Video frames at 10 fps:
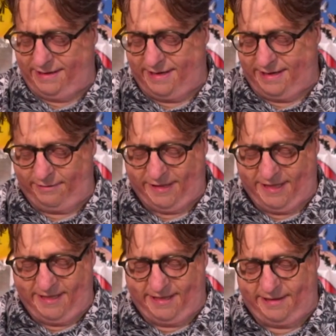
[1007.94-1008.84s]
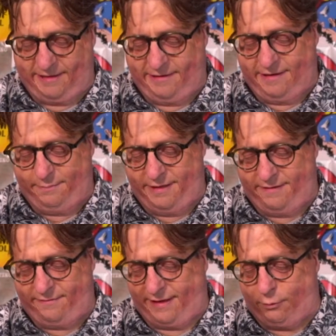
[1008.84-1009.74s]
then yeah, you get a little
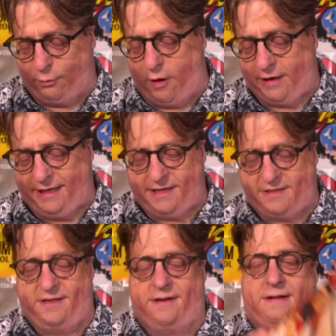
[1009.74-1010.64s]
bit of like wonkiness